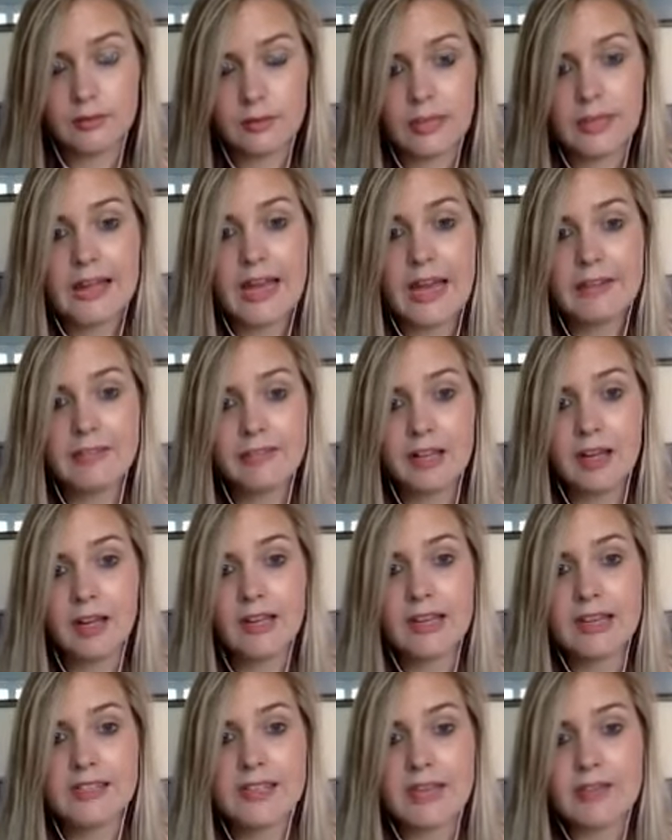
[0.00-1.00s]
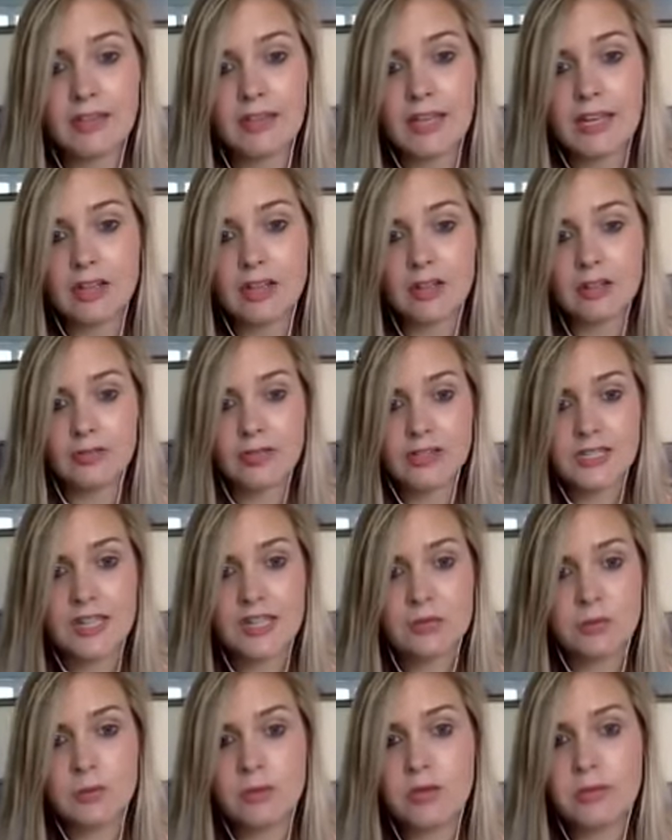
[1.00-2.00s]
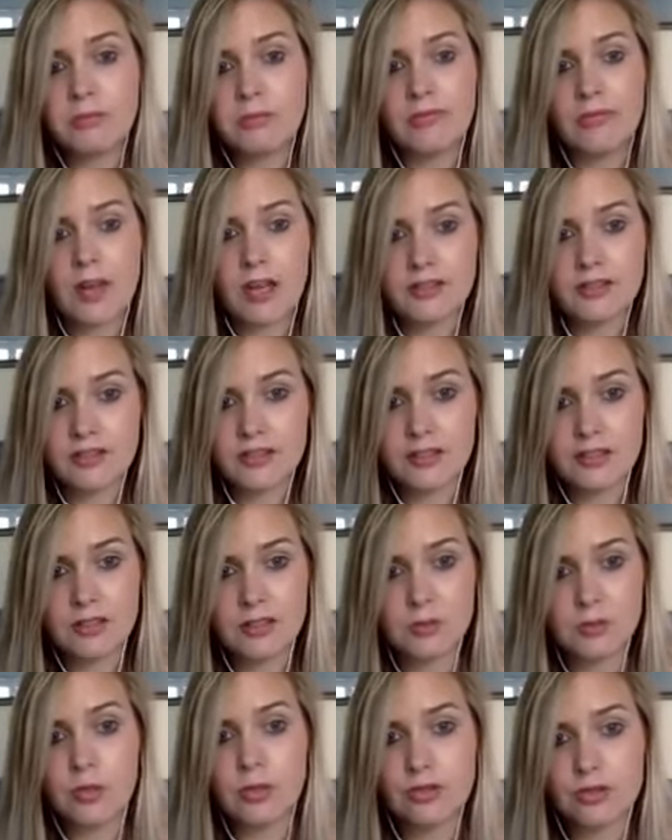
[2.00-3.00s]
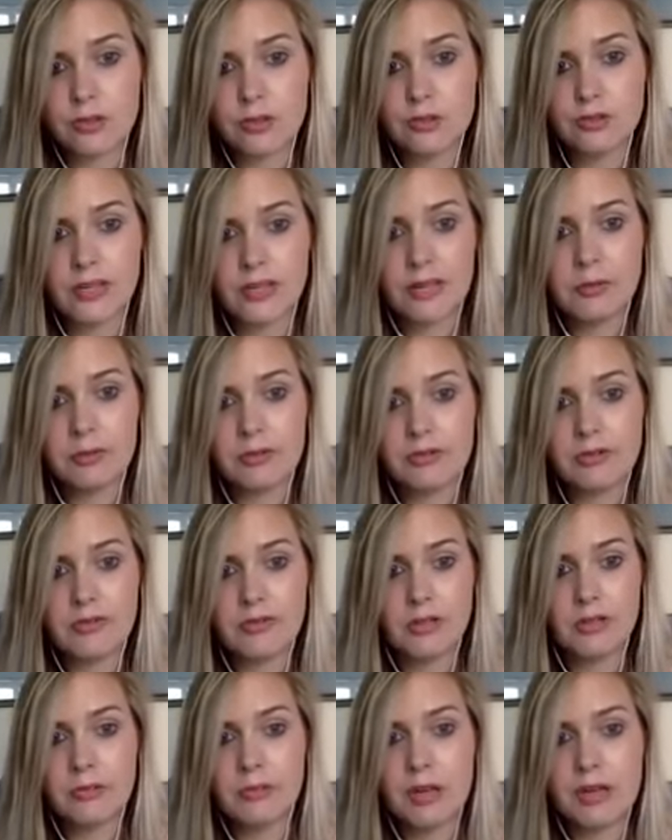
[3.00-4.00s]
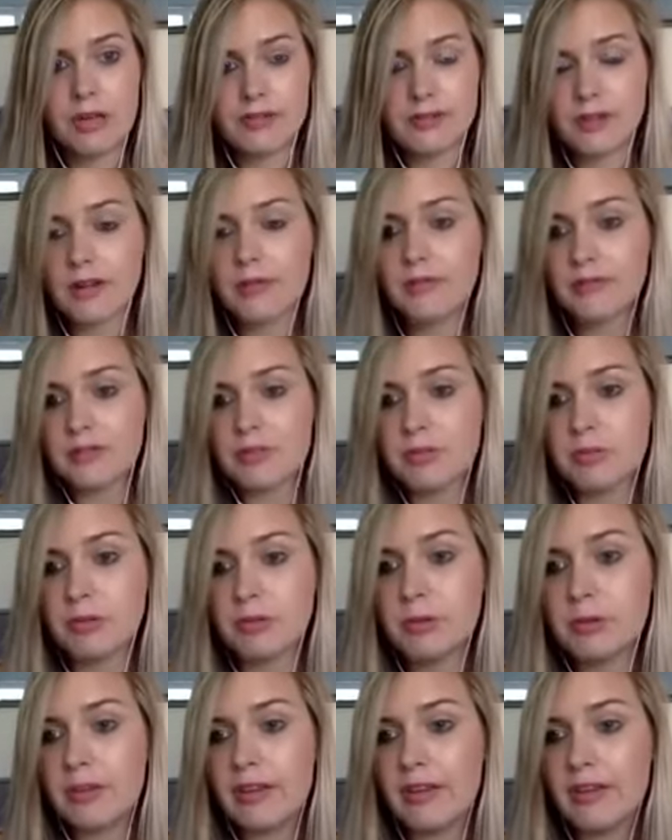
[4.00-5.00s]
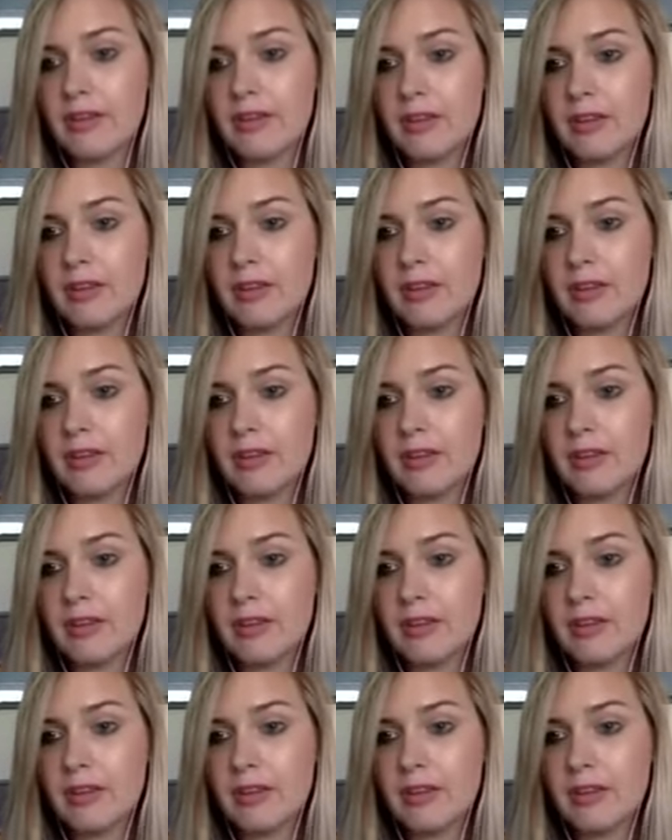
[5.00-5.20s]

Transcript: And having that conversation with them first as to what tool they would feel most comfortable with.